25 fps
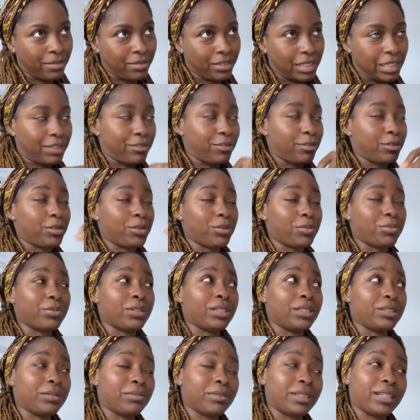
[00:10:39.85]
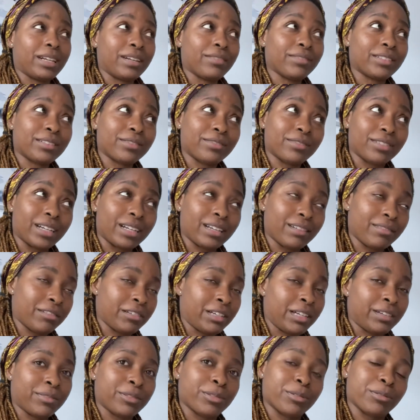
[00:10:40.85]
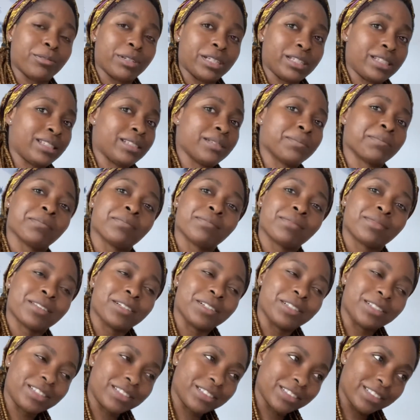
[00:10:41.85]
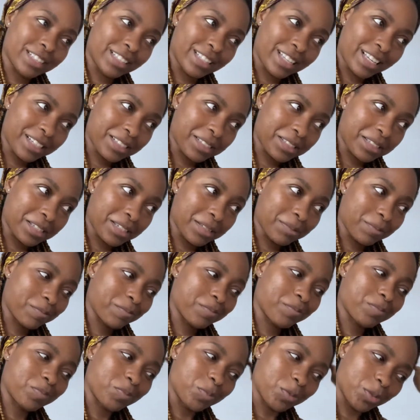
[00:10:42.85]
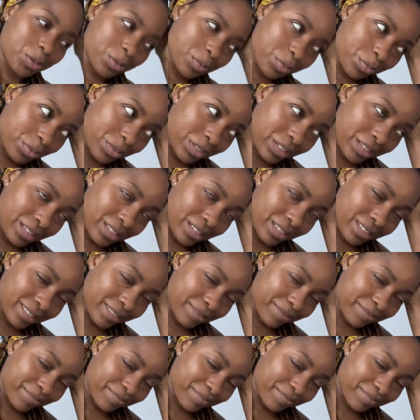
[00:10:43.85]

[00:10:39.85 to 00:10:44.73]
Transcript: So if you want to print something after 5, you have to wait until the next day to print.